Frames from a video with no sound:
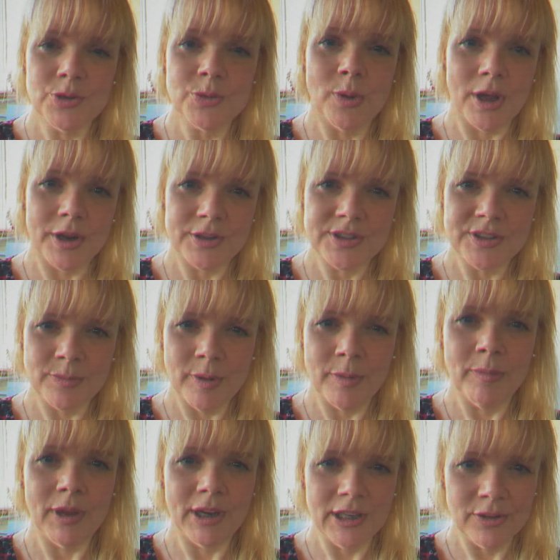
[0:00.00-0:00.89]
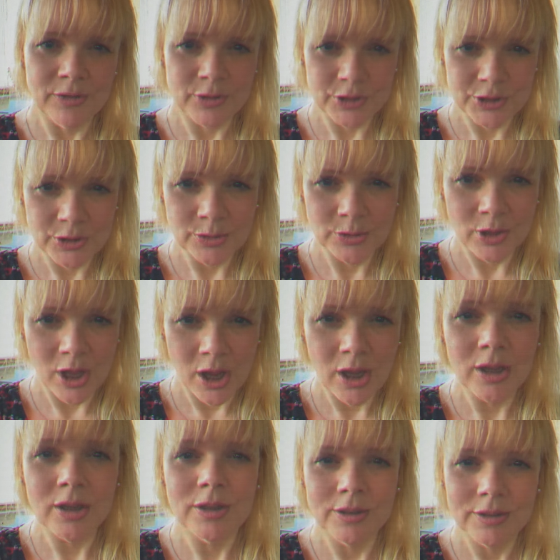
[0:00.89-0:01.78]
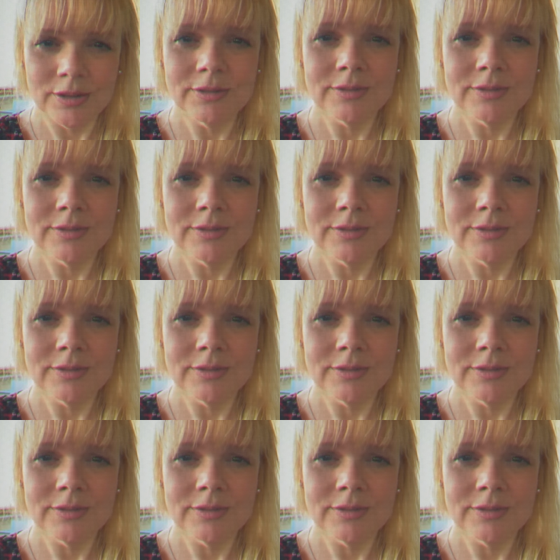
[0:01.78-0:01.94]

waters have been muddied for too long.